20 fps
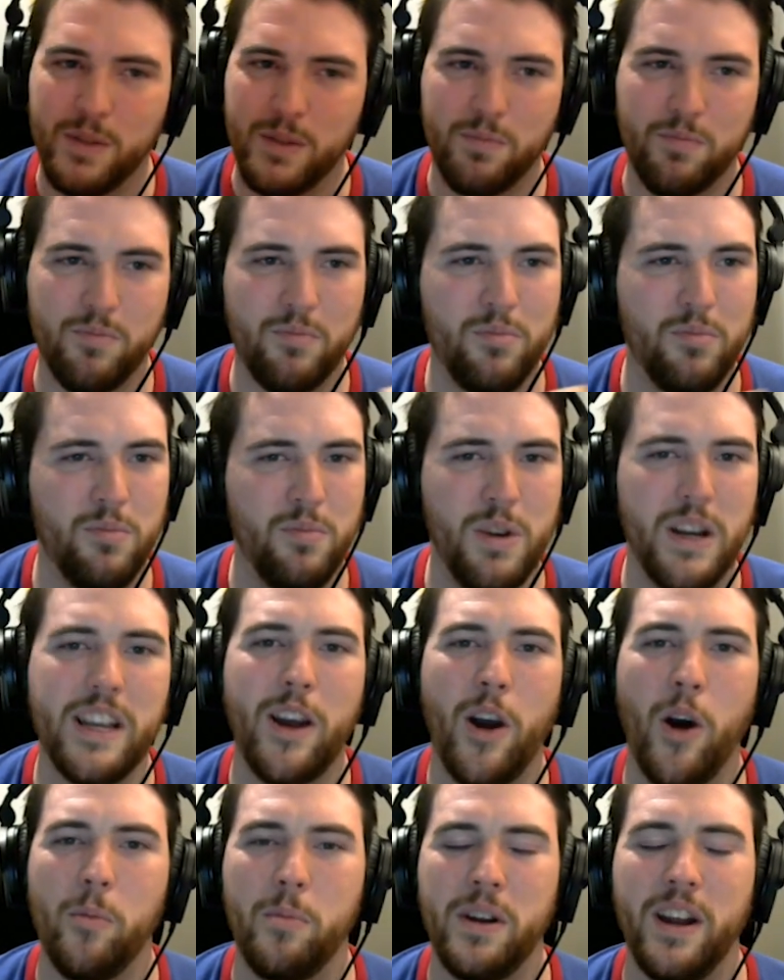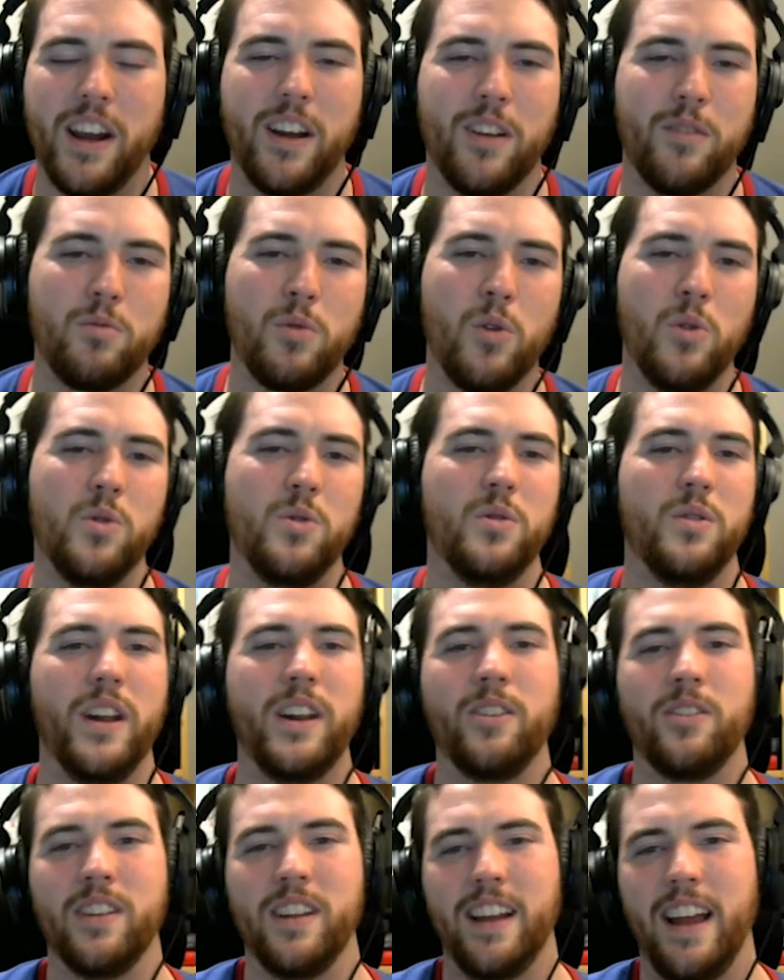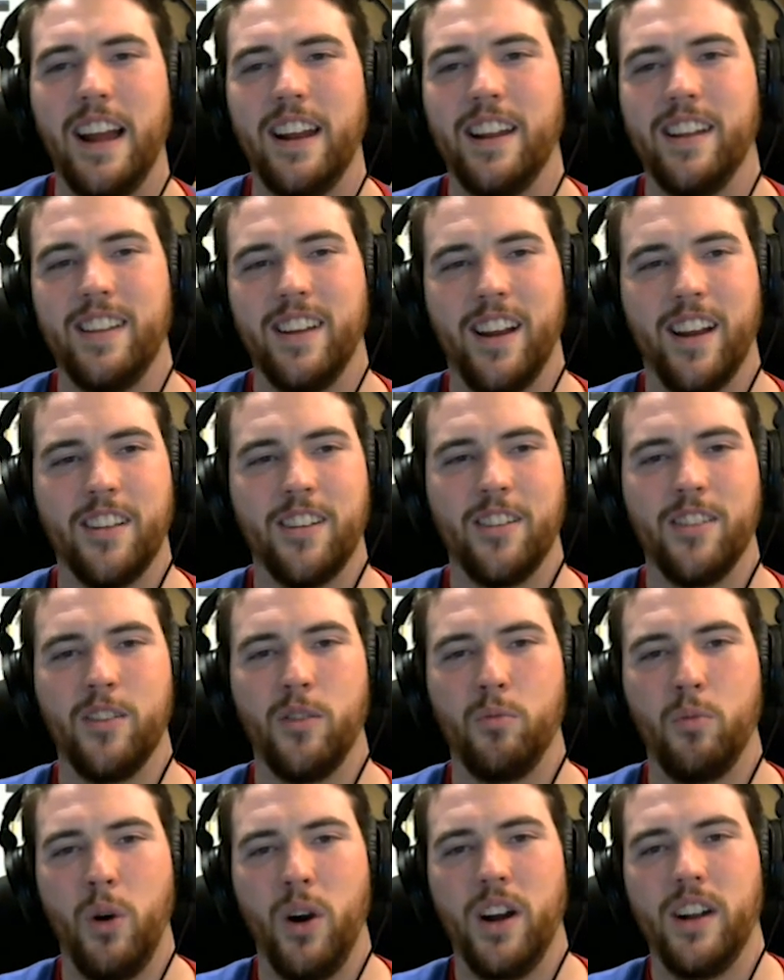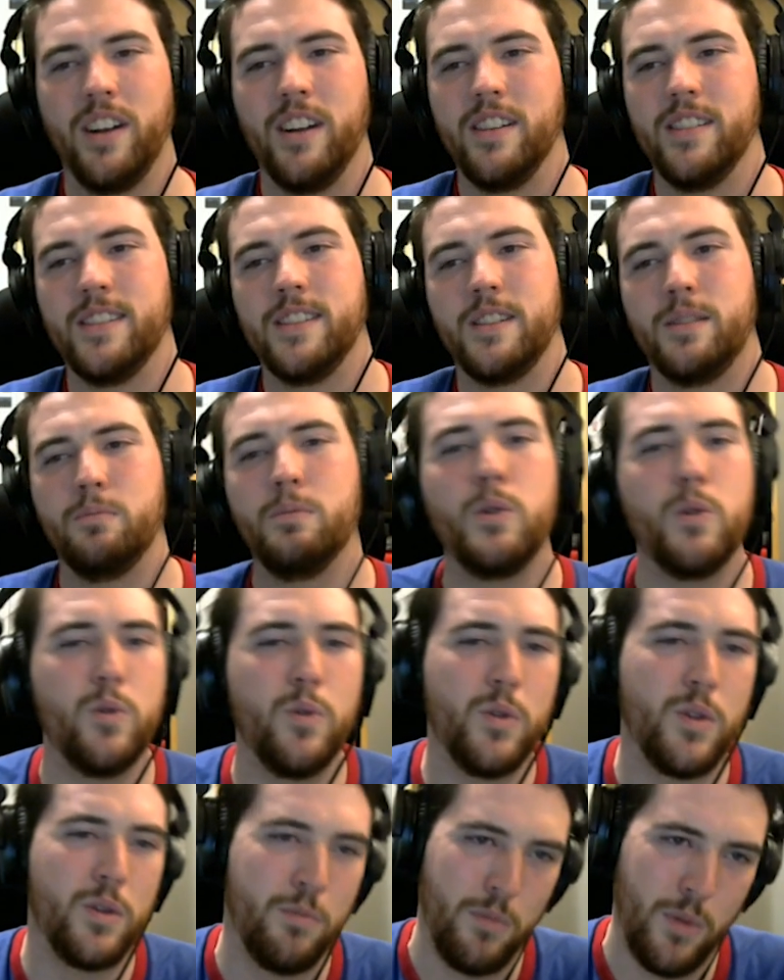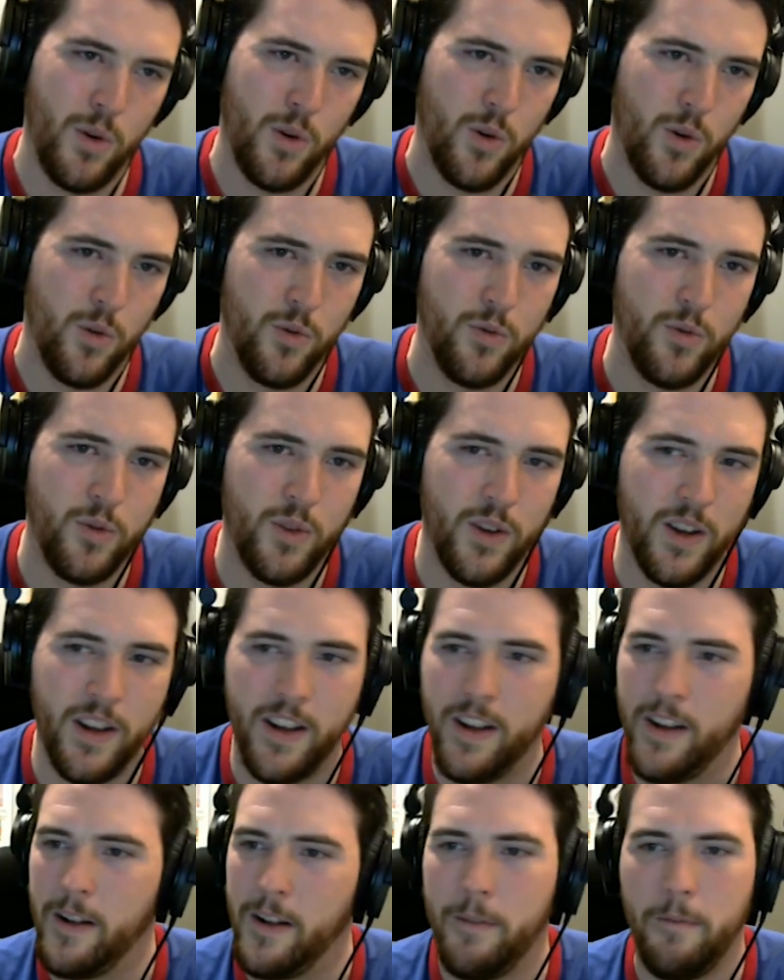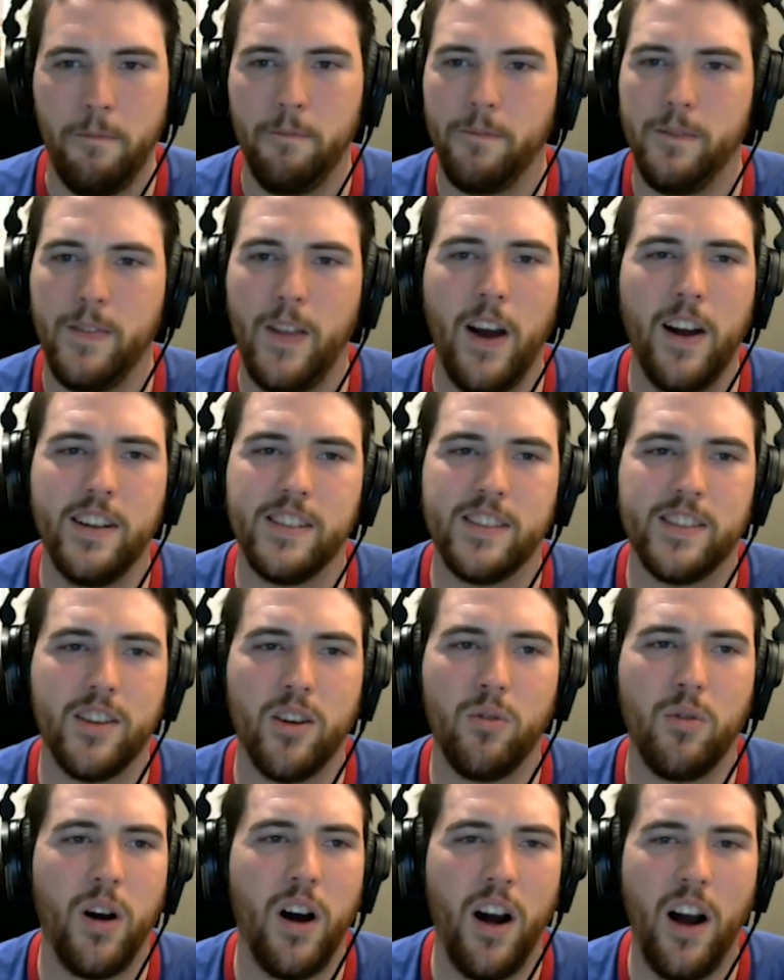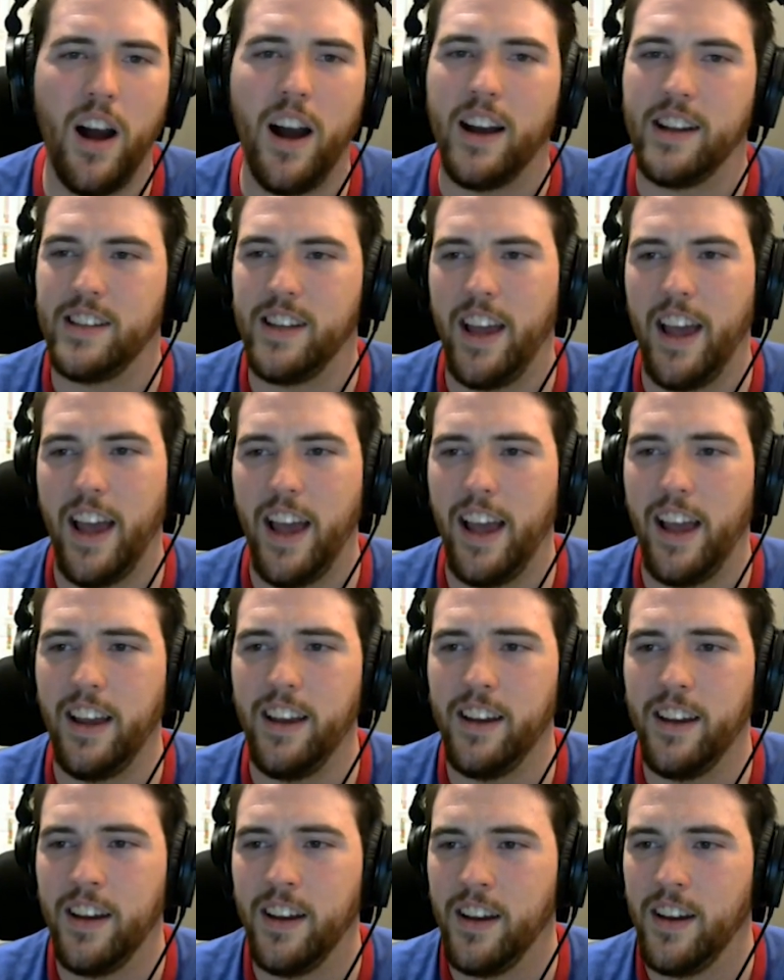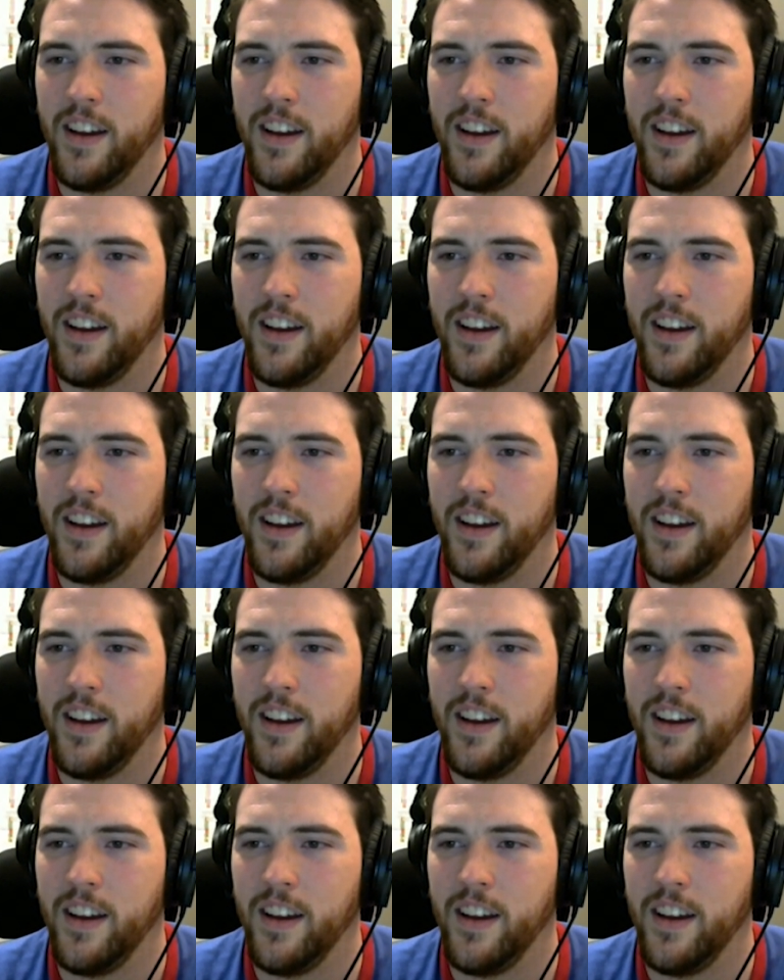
was really hoping I could roll literally anything other than a 1. Smooth move. Not so hot, hey?